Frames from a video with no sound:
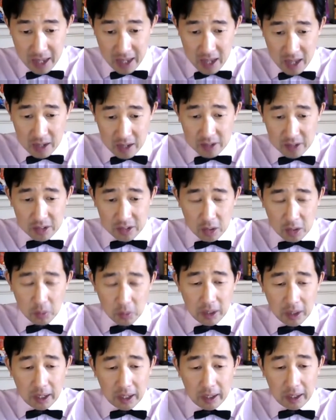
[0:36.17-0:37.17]

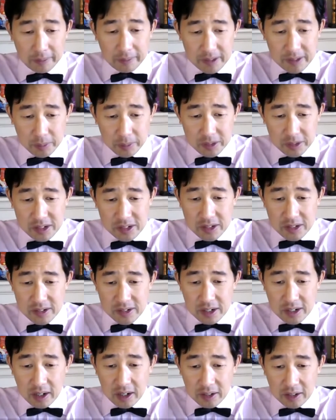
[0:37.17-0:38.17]
Someone's just
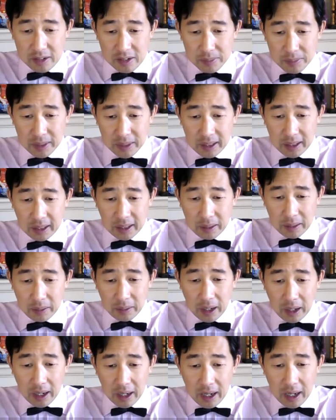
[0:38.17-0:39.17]
asked me
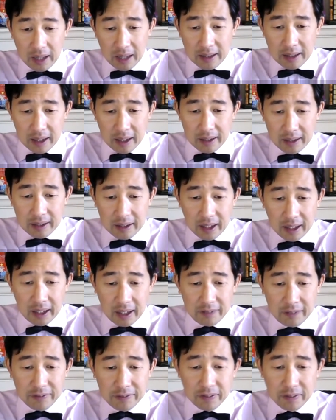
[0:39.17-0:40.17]
that
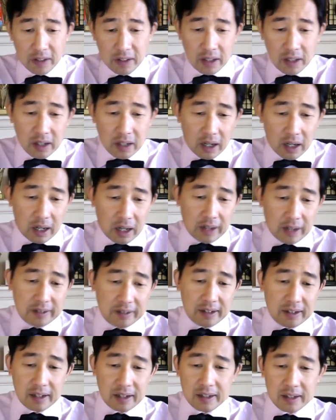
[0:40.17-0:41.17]
they've
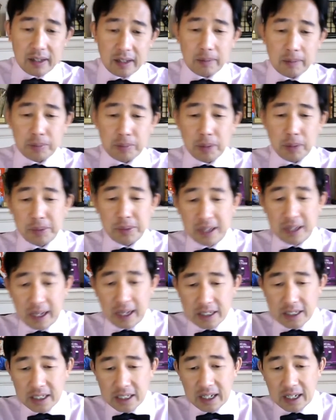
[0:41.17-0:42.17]
done their property
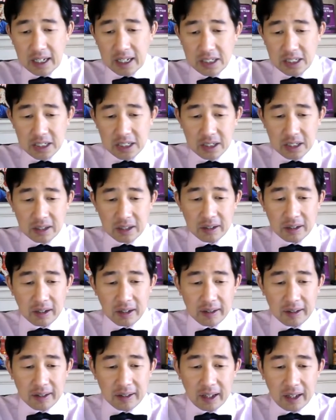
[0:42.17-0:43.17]
education.
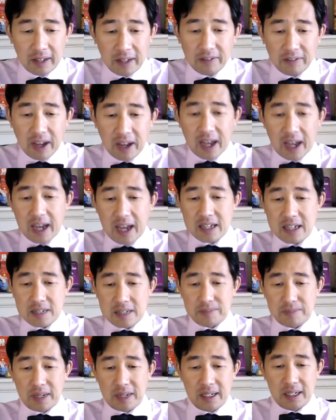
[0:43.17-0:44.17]
They've had
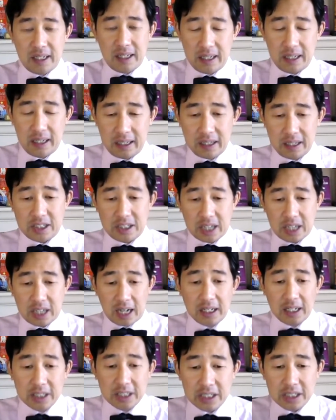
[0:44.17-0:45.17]
many
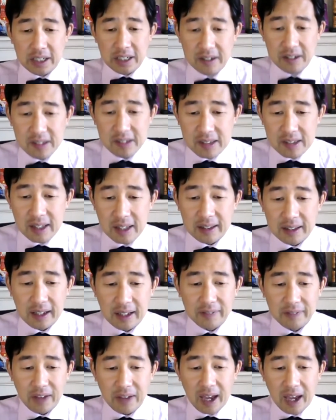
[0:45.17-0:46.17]
challenges that
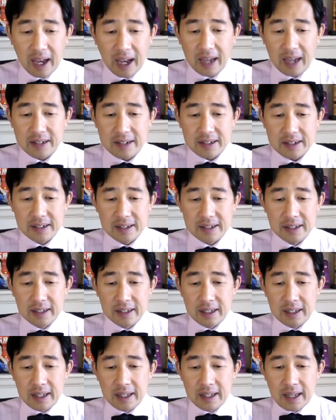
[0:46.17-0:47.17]
they've had.
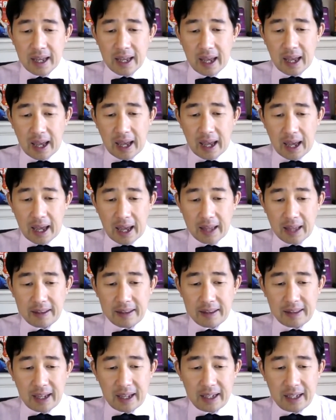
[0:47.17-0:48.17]

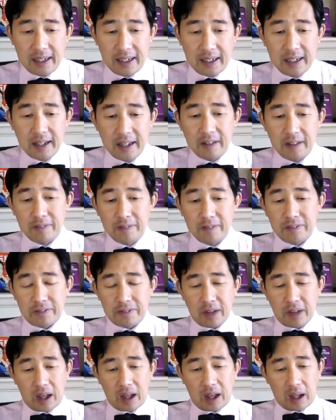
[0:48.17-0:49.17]
They live,
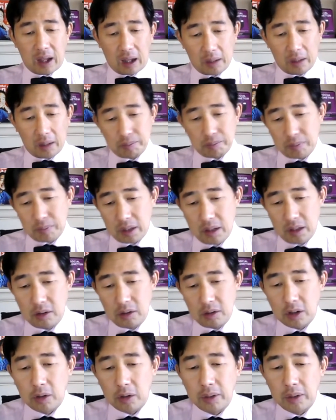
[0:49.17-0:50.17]

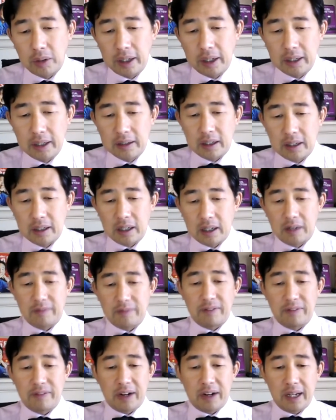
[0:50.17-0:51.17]
in a
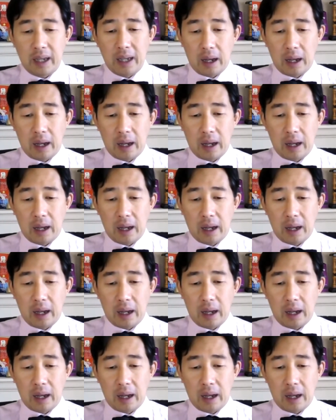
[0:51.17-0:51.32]
very